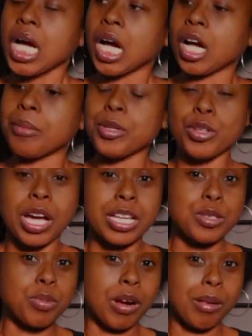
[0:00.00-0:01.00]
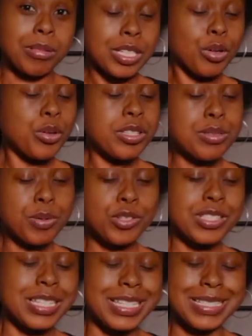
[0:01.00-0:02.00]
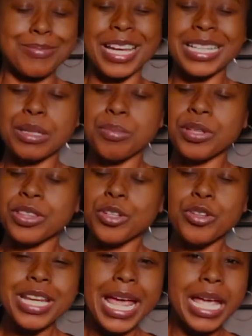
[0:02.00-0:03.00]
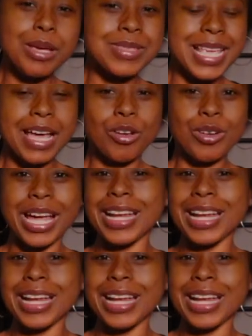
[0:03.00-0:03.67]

You guys probably know who this person is. I'm not gonna put their names out.